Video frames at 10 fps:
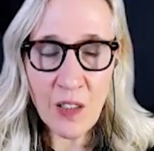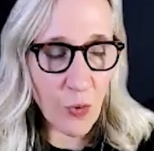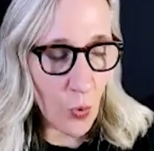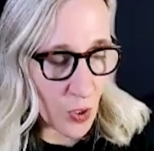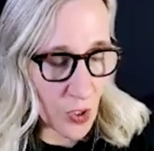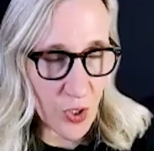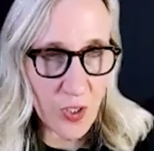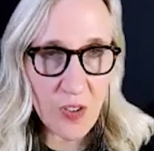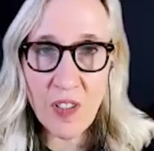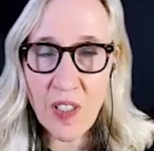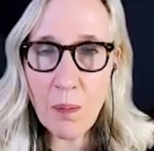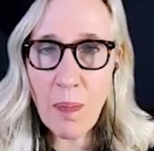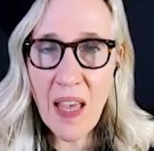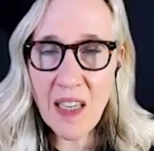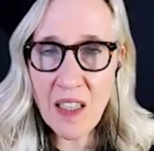And of course, the
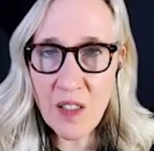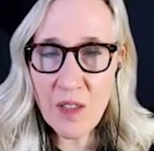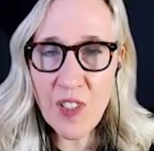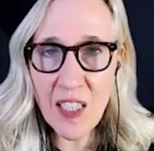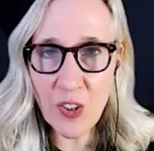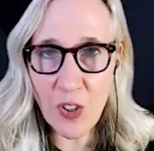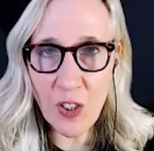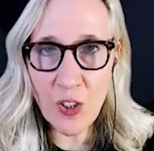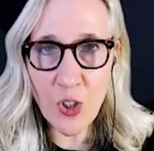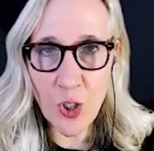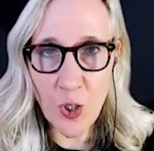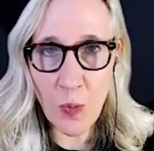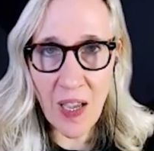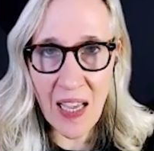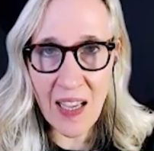competitive technology
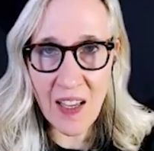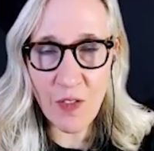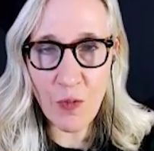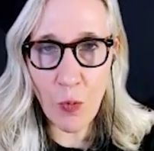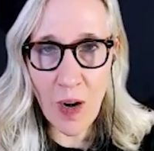you have of